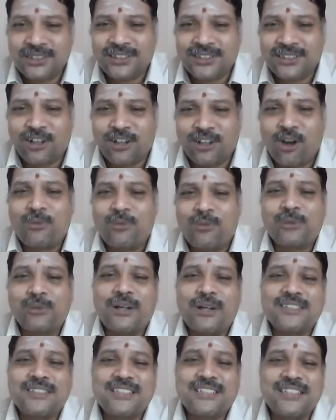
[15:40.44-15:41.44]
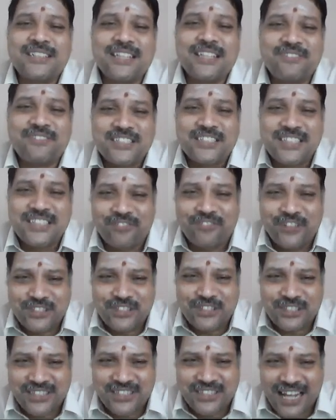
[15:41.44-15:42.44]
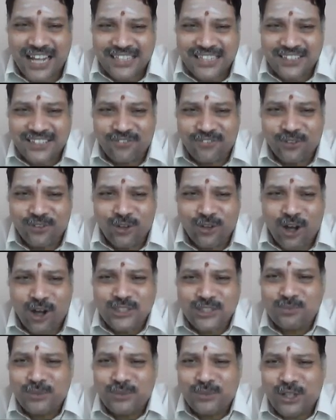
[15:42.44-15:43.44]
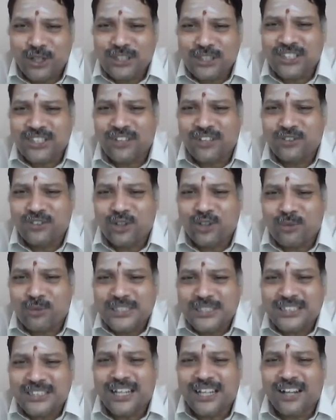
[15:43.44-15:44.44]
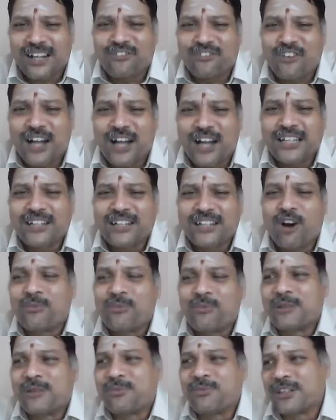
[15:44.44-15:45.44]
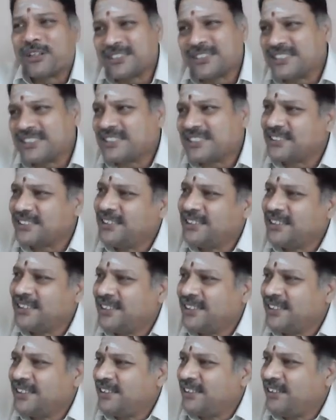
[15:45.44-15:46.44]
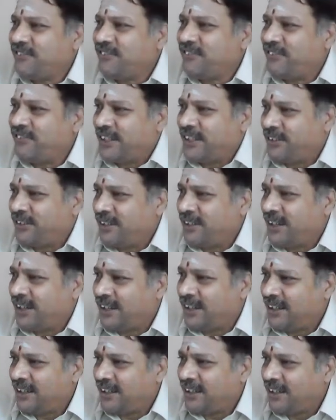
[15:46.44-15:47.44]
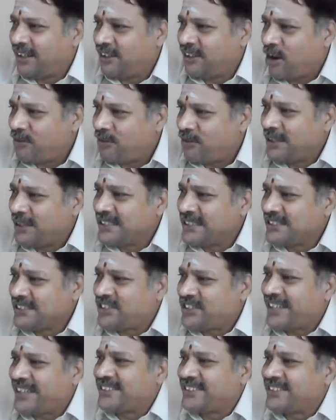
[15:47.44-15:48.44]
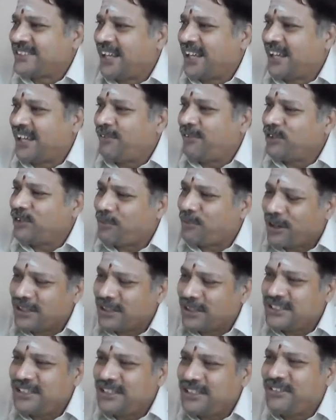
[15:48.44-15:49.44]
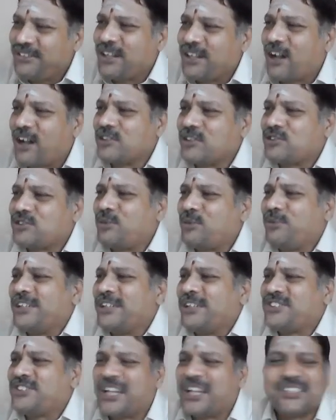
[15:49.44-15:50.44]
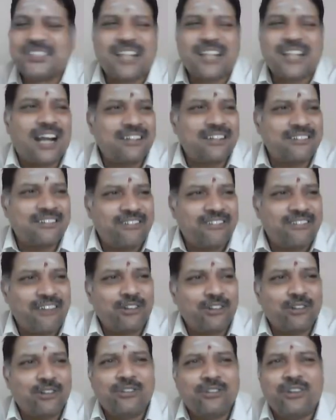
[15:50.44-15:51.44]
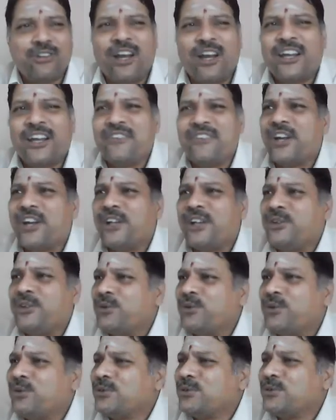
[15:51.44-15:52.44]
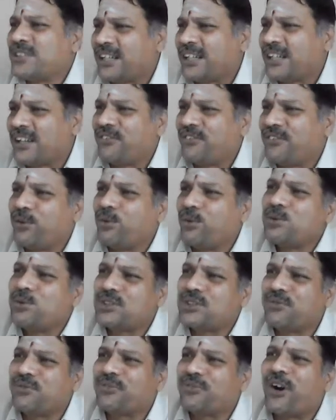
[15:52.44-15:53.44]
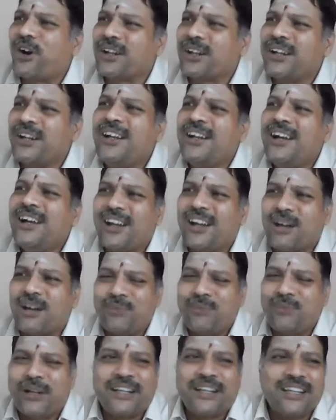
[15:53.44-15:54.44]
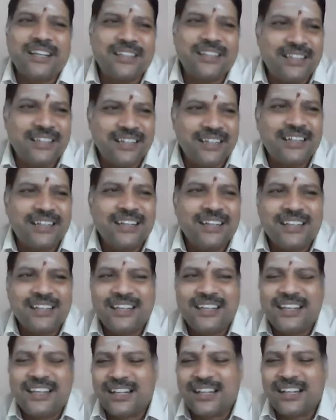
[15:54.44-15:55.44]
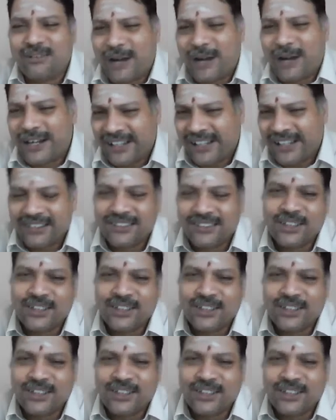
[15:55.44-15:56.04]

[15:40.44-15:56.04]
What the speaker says: The government policy risk, which refers a chance of loss because of domestic and foreign government policies. When government is changed, the policy will also be changed, and they will give you a new set of rules for completing the legal binding.